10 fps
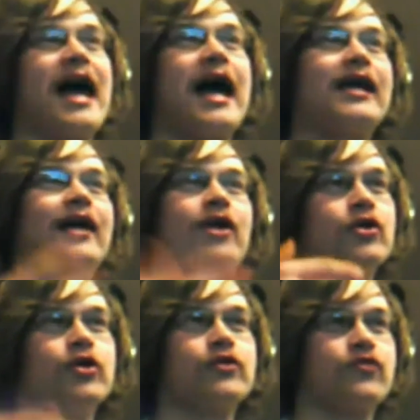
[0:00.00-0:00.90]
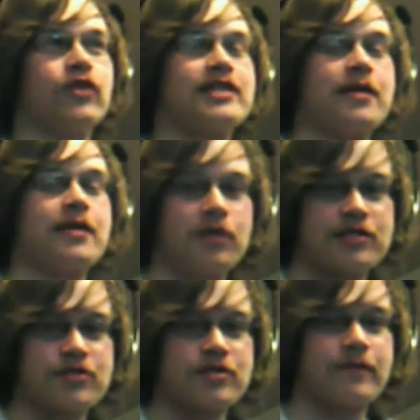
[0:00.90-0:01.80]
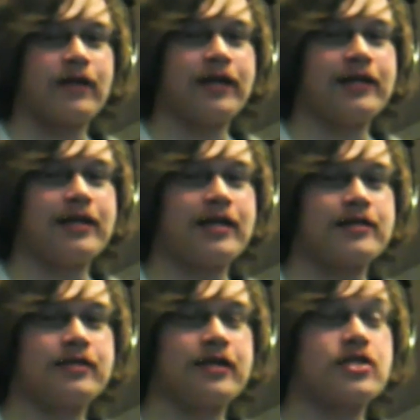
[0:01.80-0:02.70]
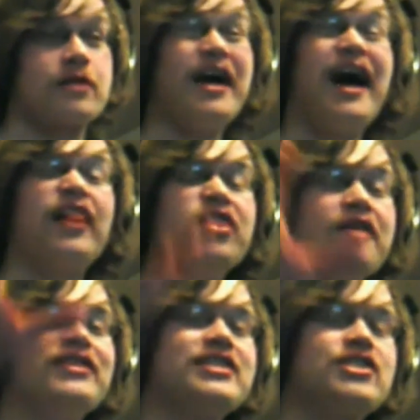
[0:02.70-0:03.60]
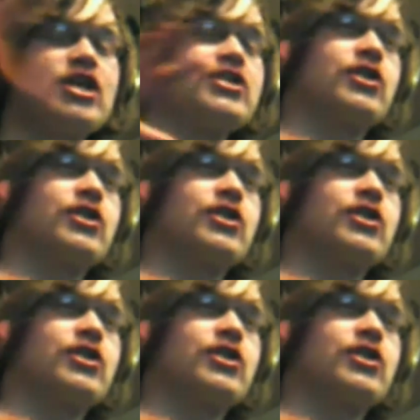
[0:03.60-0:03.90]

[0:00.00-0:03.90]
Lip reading: I kind of got hooked for like 10 minutes or something, and then I kind of stopped. I love that it changes